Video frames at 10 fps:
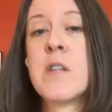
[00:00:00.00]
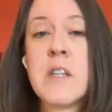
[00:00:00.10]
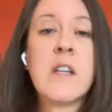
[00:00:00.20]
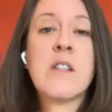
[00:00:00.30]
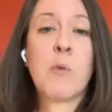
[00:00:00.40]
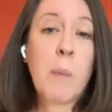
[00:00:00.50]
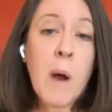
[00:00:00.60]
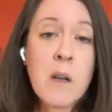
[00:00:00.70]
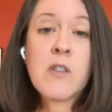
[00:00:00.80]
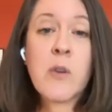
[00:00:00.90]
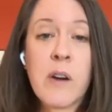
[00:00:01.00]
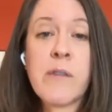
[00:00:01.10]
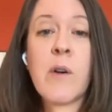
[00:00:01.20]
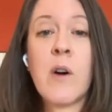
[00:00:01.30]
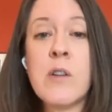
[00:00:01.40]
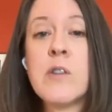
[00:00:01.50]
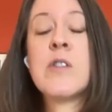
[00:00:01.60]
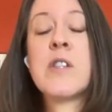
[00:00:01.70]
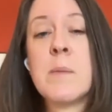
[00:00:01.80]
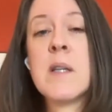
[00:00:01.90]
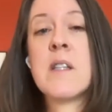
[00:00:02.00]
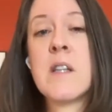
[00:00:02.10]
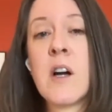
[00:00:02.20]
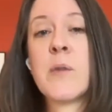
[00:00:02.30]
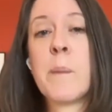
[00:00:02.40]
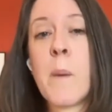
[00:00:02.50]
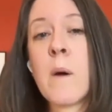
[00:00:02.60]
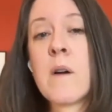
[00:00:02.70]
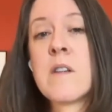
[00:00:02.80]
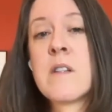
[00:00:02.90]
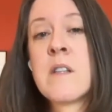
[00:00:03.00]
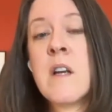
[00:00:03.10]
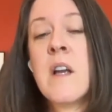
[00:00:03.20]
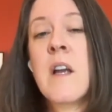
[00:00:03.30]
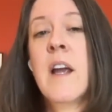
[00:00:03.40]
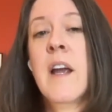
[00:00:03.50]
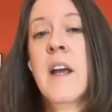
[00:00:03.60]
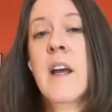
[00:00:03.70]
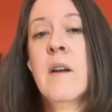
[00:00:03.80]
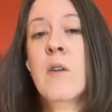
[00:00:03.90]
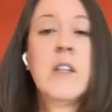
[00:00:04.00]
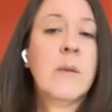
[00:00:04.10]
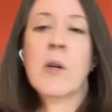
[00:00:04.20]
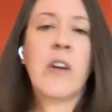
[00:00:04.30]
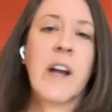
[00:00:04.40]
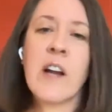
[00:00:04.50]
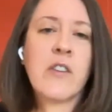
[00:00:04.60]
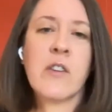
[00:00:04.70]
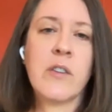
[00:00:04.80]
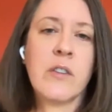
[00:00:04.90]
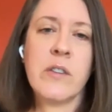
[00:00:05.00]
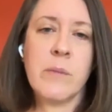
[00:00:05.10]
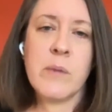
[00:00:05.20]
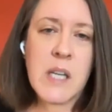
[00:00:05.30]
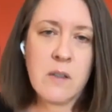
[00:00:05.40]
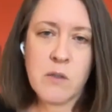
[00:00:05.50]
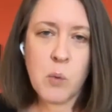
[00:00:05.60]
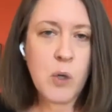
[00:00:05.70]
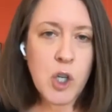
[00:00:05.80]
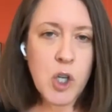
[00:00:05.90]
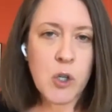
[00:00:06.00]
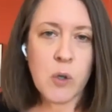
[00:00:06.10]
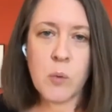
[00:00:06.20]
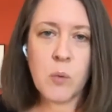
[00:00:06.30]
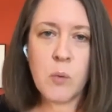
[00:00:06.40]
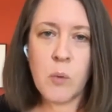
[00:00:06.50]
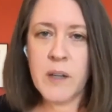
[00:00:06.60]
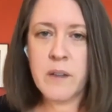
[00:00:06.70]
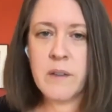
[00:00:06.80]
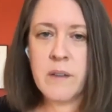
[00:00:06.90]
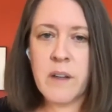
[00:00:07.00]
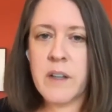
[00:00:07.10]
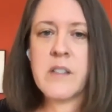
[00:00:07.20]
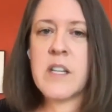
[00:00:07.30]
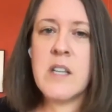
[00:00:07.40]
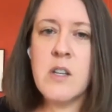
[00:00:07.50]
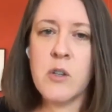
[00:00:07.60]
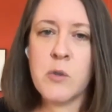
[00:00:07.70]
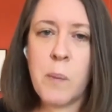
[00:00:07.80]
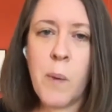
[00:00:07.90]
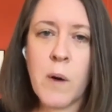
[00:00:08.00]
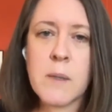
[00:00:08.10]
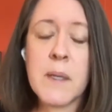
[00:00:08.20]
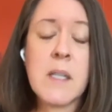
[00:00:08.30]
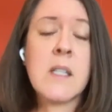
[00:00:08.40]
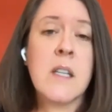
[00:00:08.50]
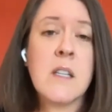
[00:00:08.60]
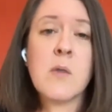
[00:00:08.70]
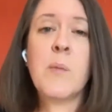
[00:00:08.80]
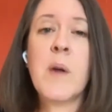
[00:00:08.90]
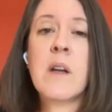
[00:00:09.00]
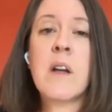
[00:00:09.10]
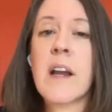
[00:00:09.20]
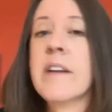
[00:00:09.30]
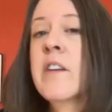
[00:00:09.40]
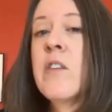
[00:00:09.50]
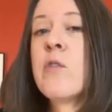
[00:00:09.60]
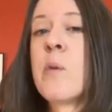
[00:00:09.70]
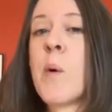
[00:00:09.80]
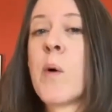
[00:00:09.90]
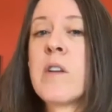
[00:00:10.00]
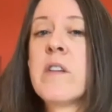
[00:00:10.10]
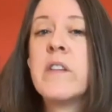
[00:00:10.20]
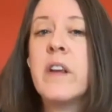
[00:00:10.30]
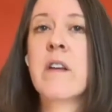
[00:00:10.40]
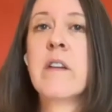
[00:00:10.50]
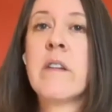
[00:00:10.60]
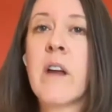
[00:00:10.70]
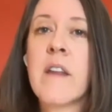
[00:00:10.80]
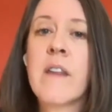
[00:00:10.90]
is a repository for all those CBCR reports, and only multinational themselves would know what it is that's in those reports. But since we've been collecting those reports since I think